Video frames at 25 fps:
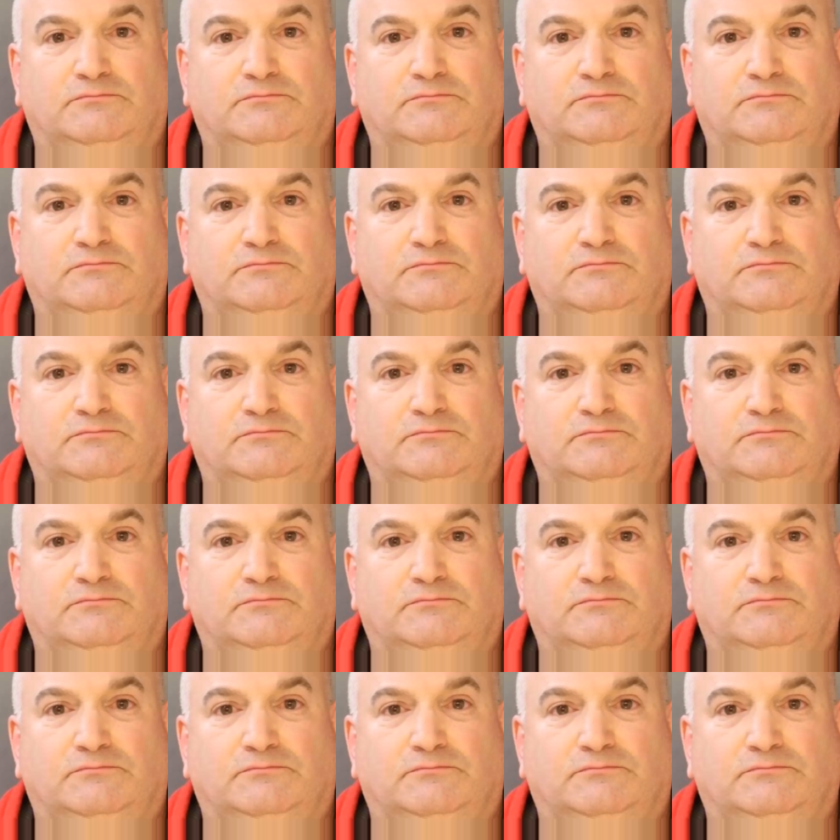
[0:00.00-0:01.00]

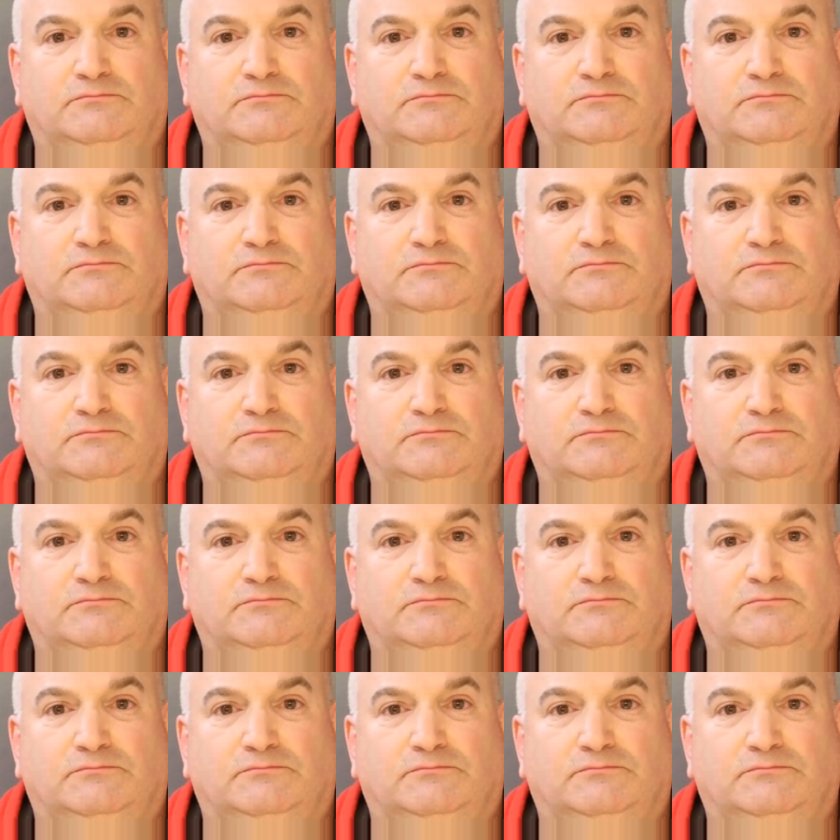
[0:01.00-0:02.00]

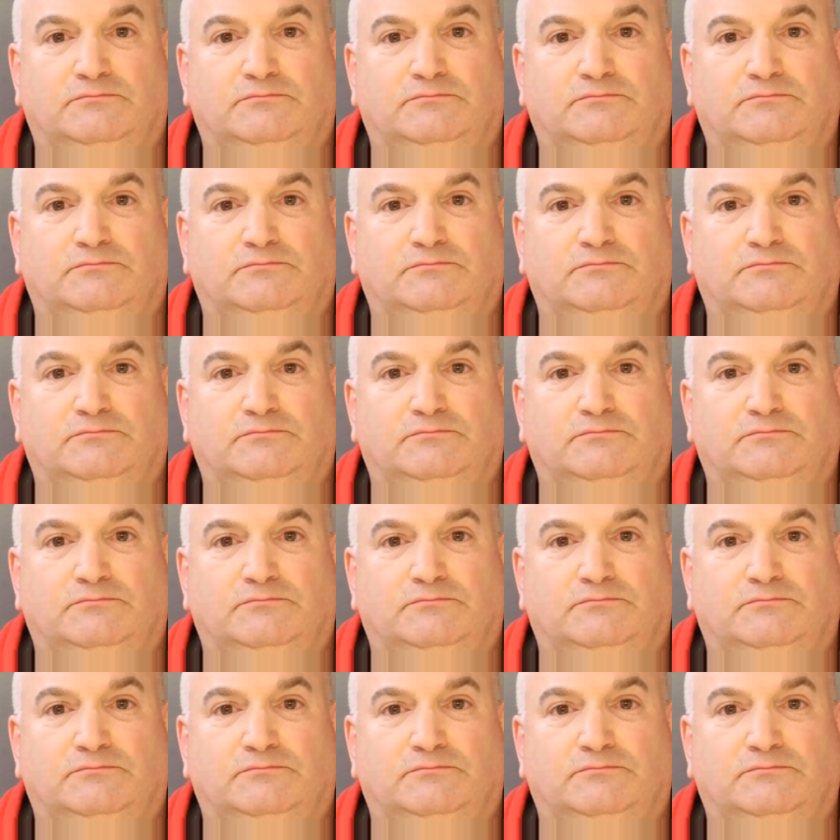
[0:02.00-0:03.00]

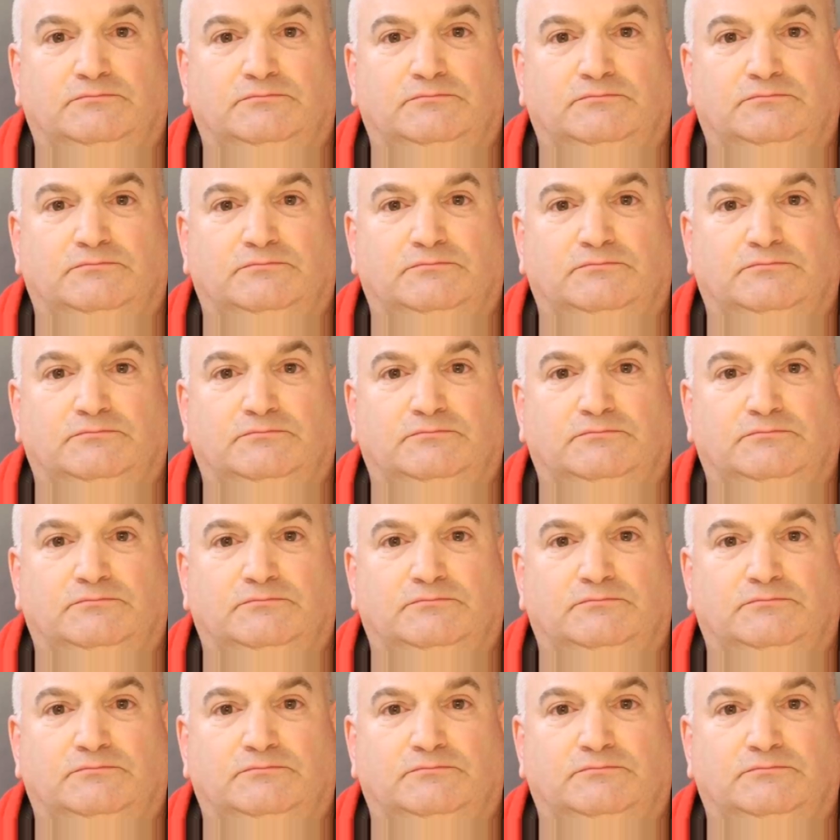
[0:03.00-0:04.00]

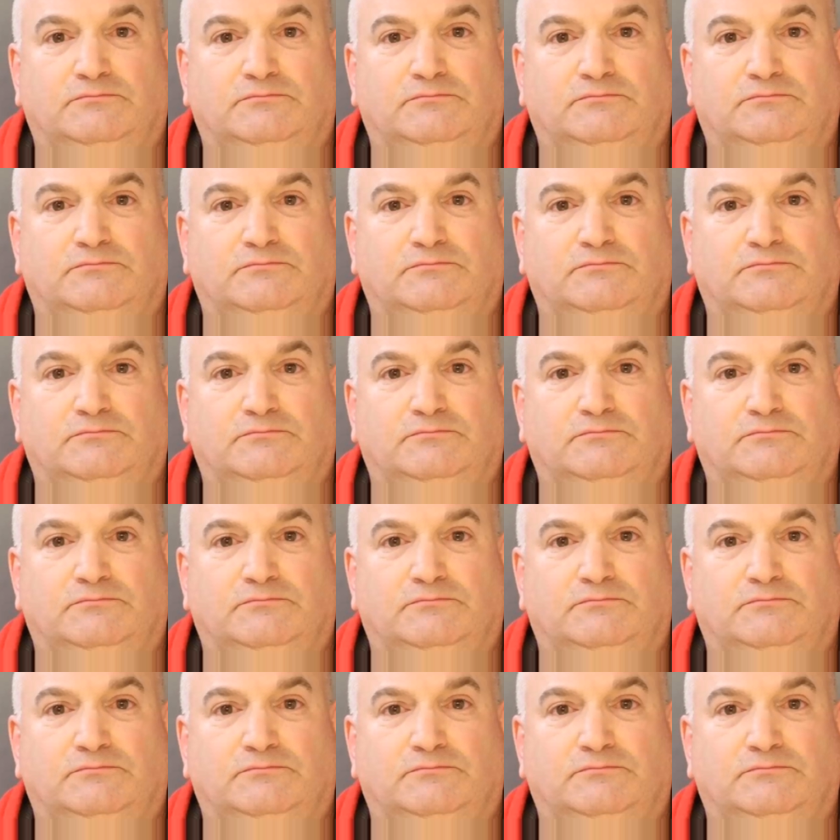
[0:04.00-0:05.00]

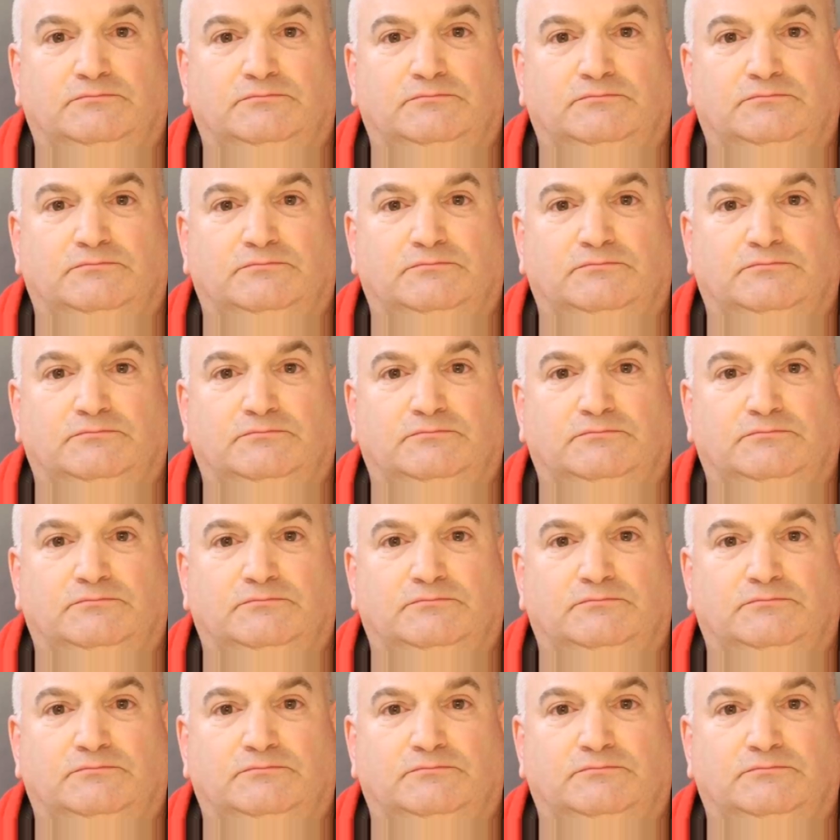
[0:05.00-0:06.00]

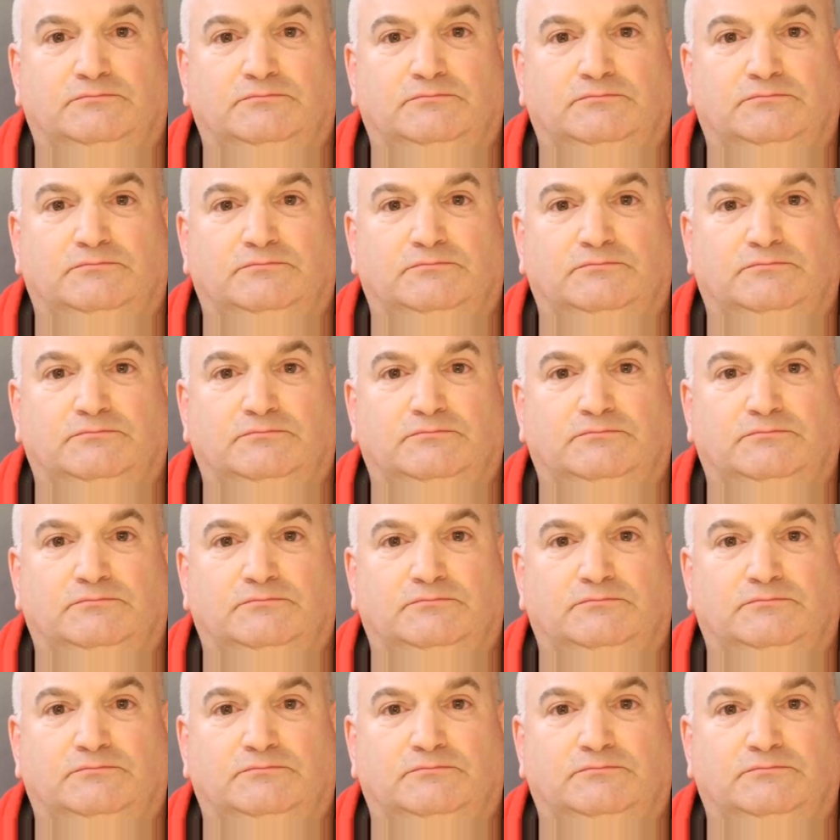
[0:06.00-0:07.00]

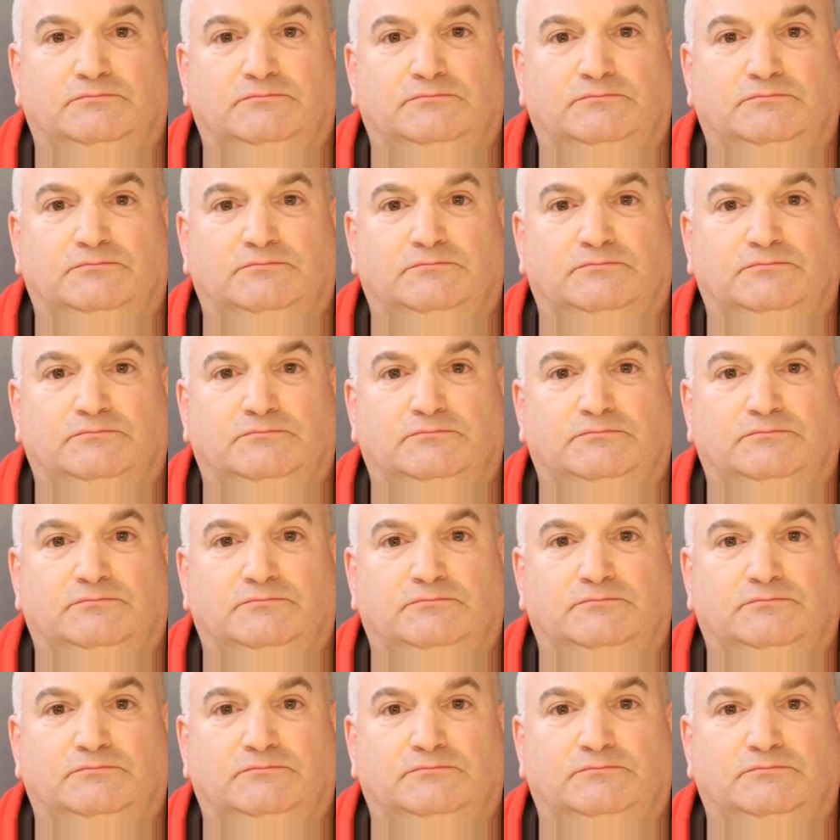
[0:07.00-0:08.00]
This is a still picture; no speech is visible.